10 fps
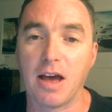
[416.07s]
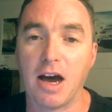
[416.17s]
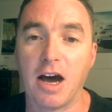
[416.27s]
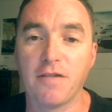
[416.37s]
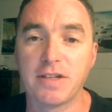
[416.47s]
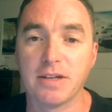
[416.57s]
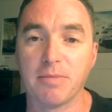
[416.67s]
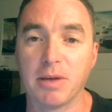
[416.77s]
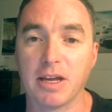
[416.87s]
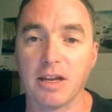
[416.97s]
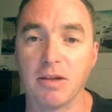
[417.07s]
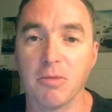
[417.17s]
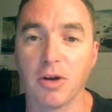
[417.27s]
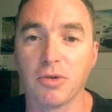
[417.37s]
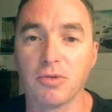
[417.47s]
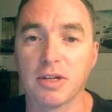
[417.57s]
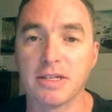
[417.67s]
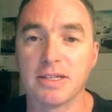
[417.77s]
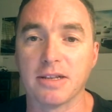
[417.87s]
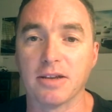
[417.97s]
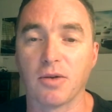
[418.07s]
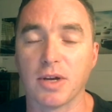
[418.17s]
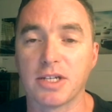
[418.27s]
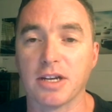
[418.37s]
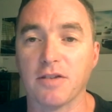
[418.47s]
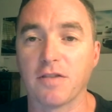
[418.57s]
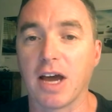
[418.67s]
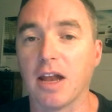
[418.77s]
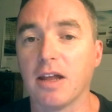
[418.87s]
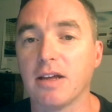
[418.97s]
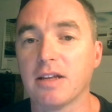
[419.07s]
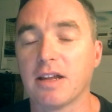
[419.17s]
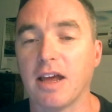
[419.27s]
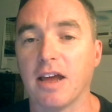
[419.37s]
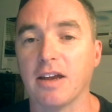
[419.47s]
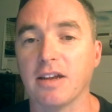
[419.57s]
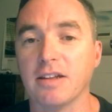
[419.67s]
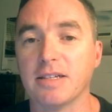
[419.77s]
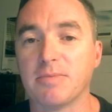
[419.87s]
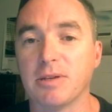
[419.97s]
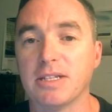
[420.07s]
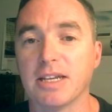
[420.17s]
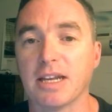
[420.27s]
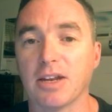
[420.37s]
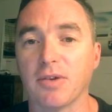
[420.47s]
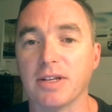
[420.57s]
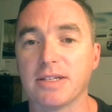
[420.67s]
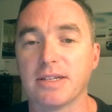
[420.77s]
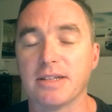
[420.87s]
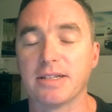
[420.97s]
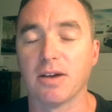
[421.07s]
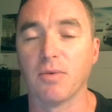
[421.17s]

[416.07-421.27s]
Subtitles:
After picking the model, there's the question of colour, and in this particular instance, I